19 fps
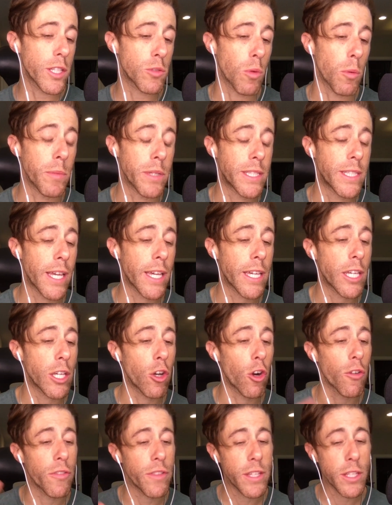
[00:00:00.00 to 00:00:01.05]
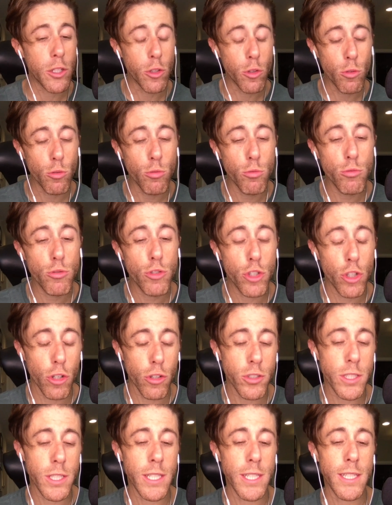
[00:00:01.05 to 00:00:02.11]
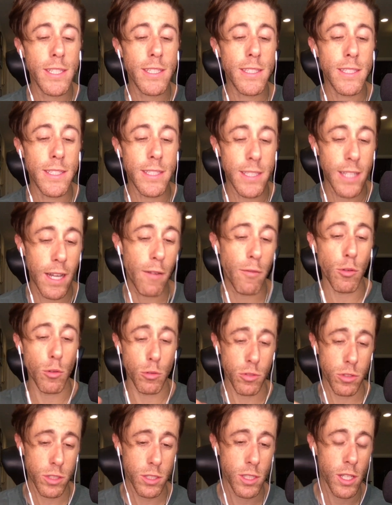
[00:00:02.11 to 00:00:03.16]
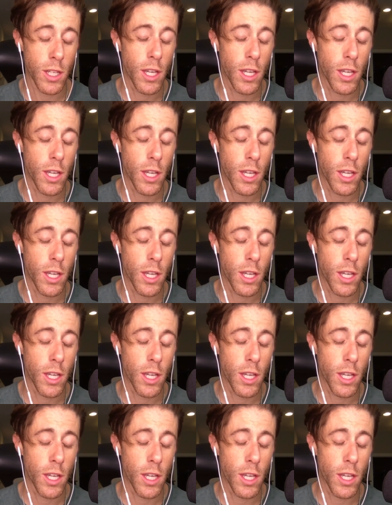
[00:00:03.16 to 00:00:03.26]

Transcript: will be taking on the New Jersey Devils.